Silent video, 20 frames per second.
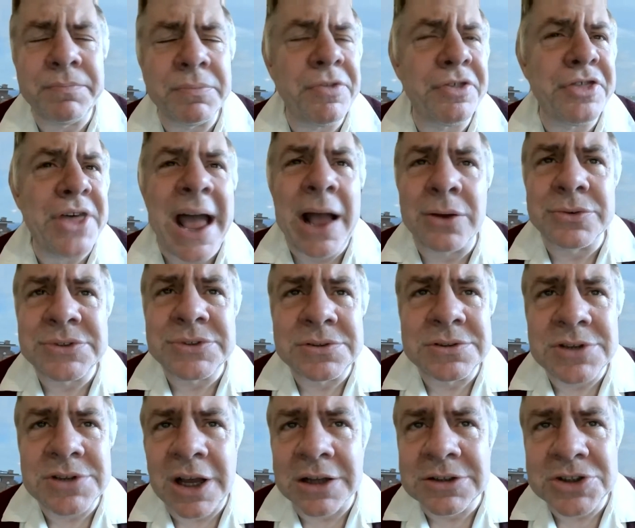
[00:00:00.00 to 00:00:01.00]

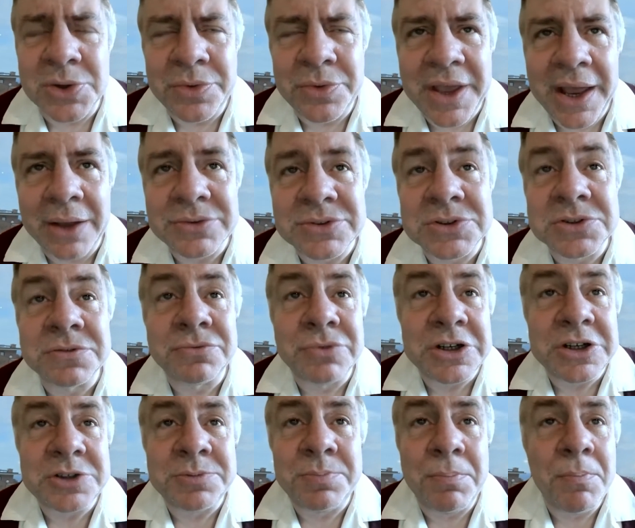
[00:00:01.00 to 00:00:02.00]
thousands, untold thousands of
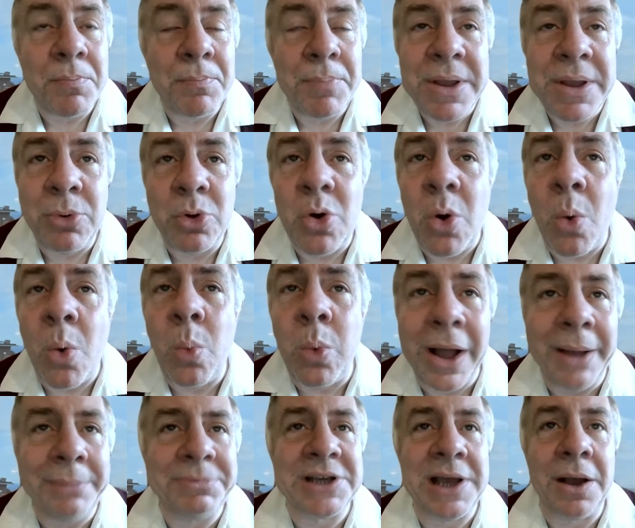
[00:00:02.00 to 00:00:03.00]
rich people got
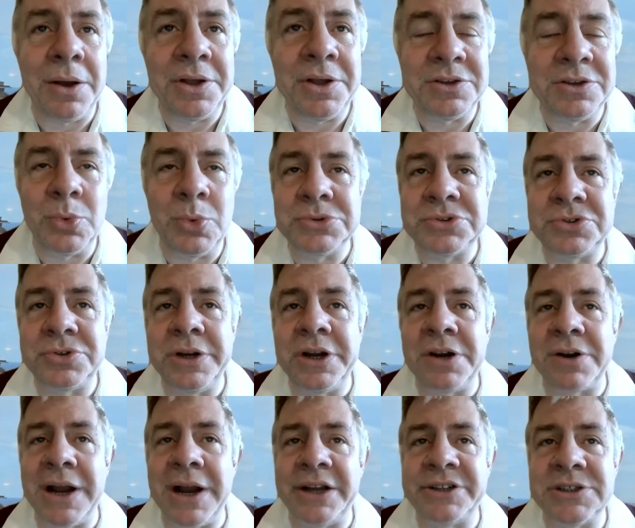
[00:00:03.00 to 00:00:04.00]
wiped out in the Wall Street
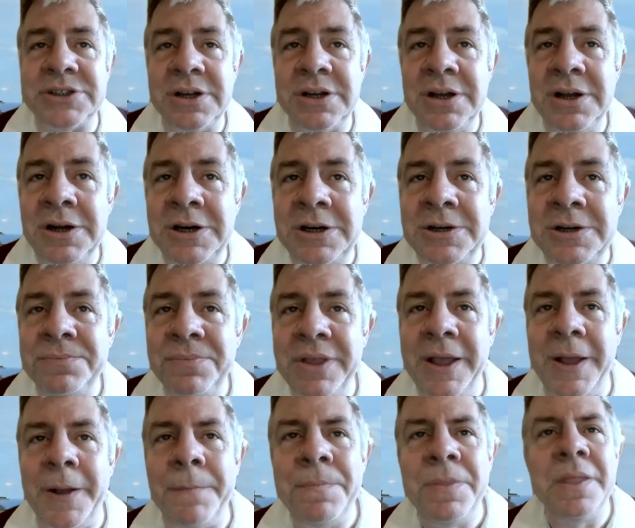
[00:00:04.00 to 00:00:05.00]
crash.
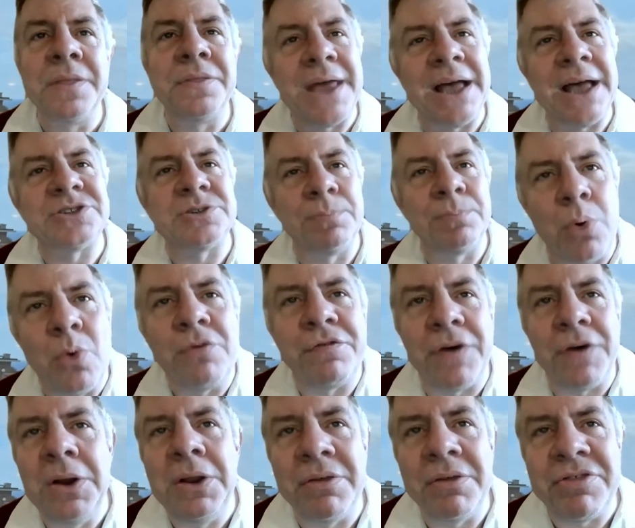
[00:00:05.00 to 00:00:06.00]
Yeah, that's
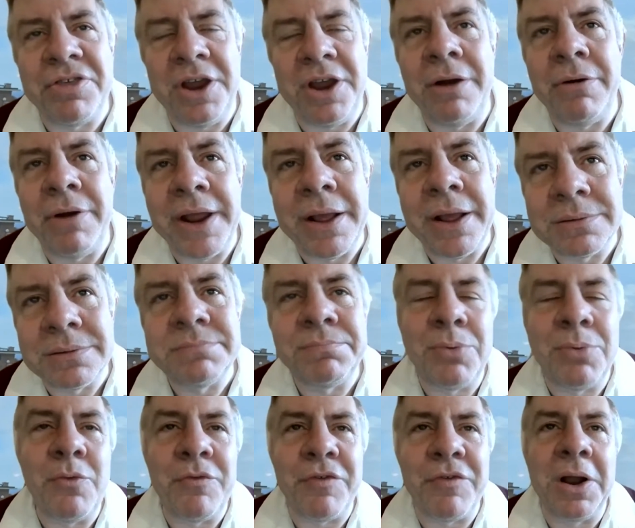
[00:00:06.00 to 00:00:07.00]
portfolio theory,
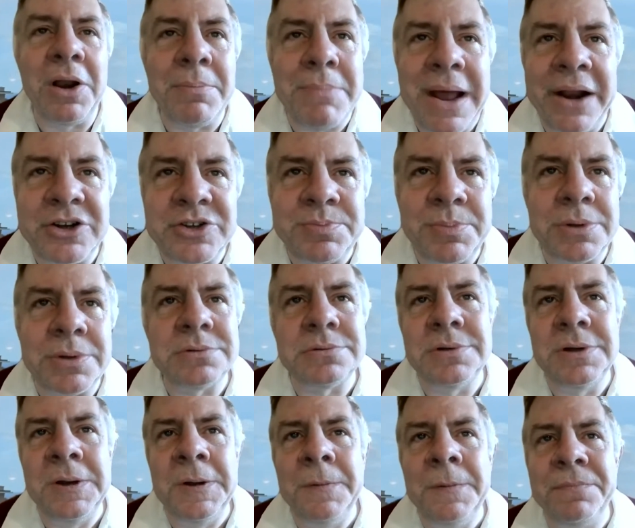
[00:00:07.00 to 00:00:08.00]
portfolio management.
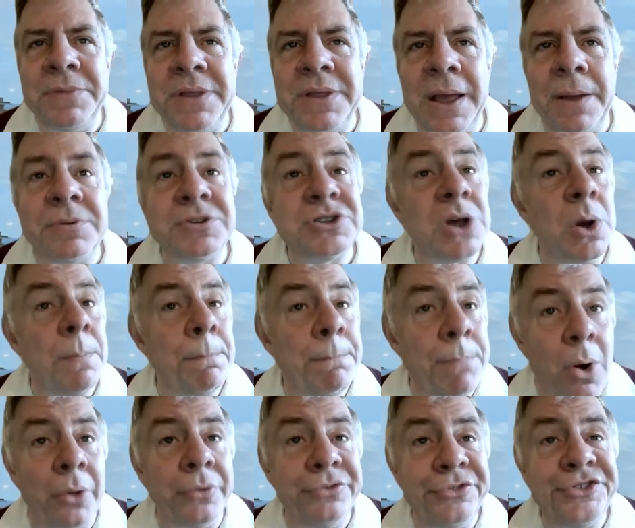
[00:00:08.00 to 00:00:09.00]
Yeah, so
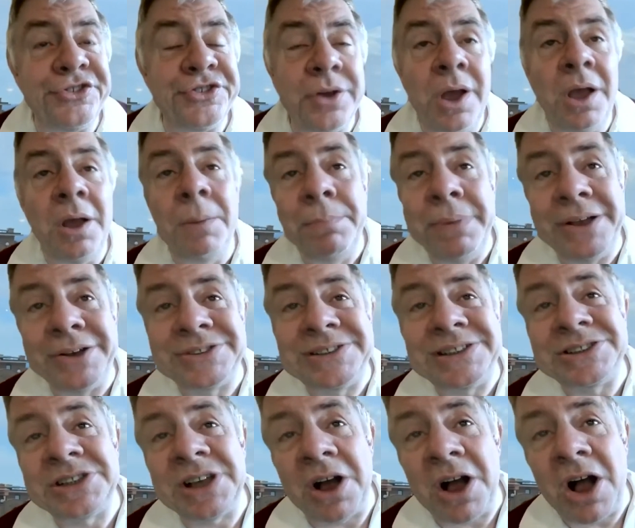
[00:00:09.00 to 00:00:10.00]
bonds because
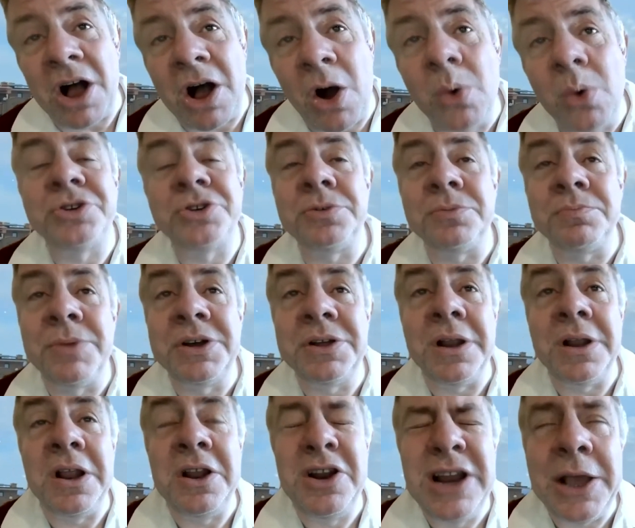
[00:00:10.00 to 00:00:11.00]
it's the
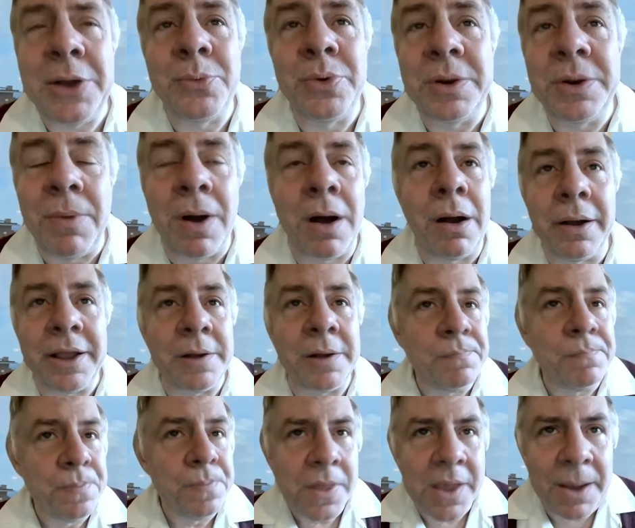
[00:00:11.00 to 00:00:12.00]
ultimate liquid market.
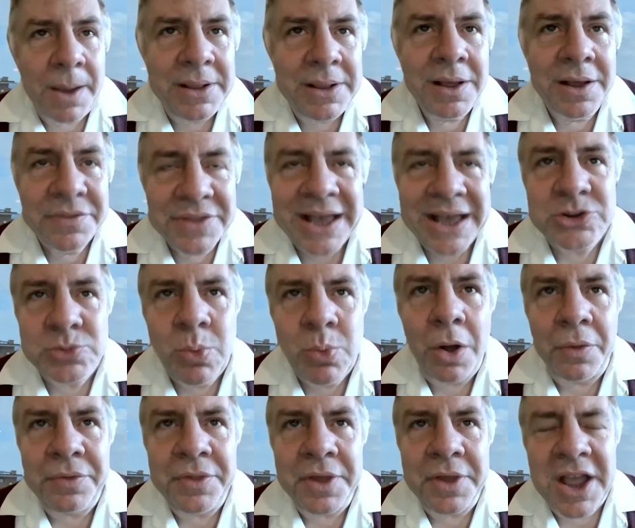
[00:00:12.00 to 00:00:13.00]
I mean, that's
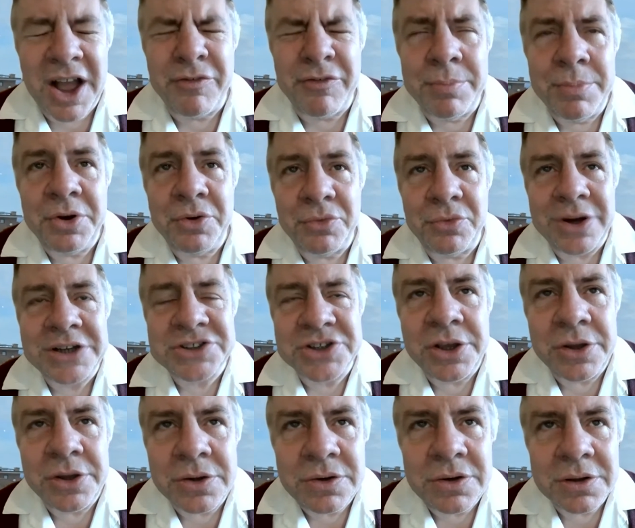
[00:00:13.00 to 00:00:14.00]
what the government
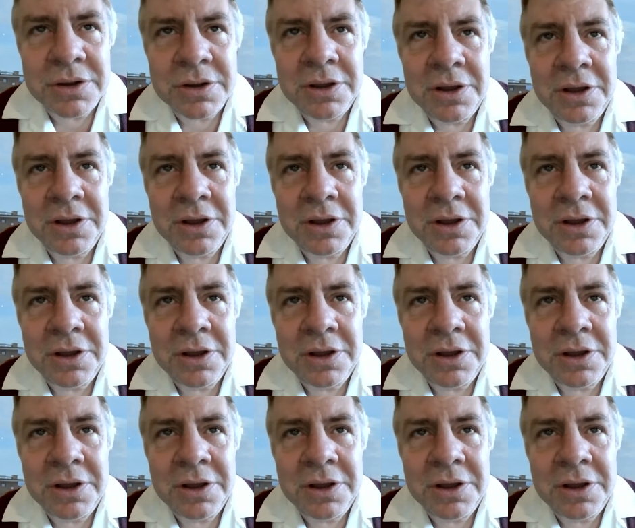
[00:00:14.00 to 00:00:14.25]
rescued